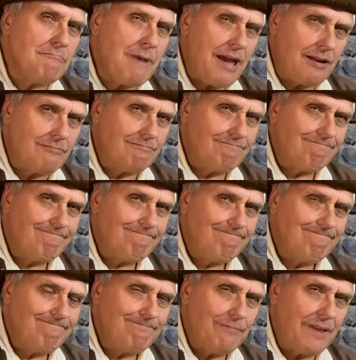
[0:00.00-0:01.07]
men,
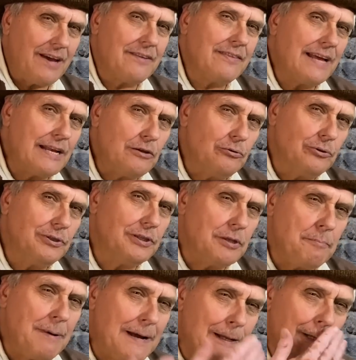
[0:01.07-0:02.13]
and they look at the
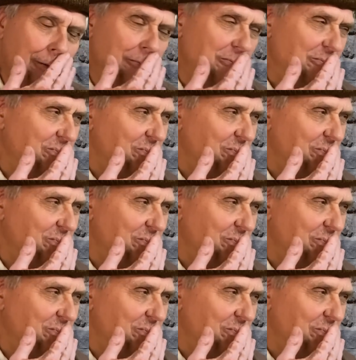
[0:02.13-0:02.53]
battle